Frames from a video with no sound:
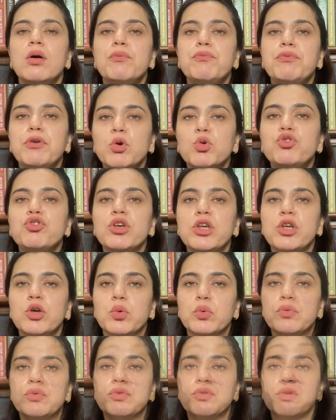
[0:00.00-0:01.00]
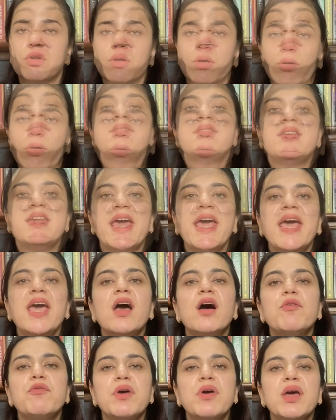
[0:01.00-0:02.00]
future use. Stay
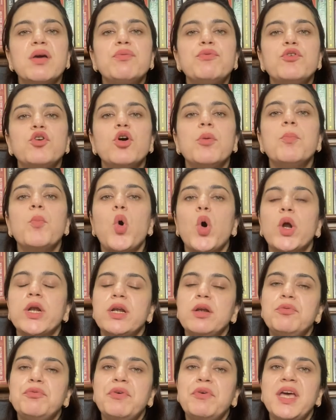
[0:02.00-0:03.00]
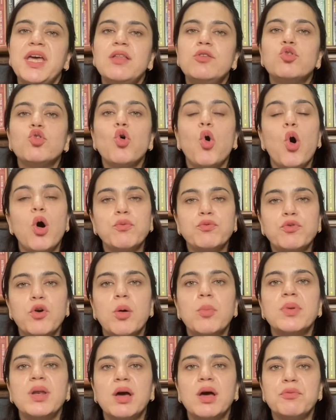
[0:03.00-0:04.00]
away from bottle feeds or
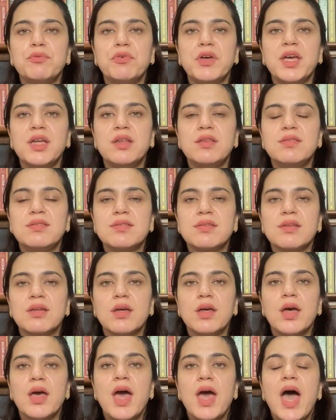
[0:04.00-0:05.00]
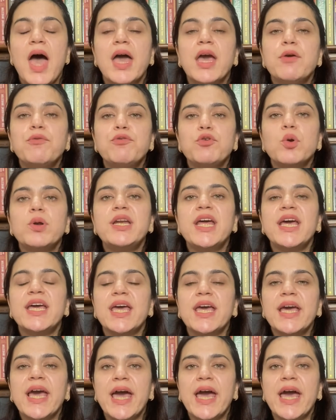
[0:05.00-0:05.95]
formula feeds. If you're taking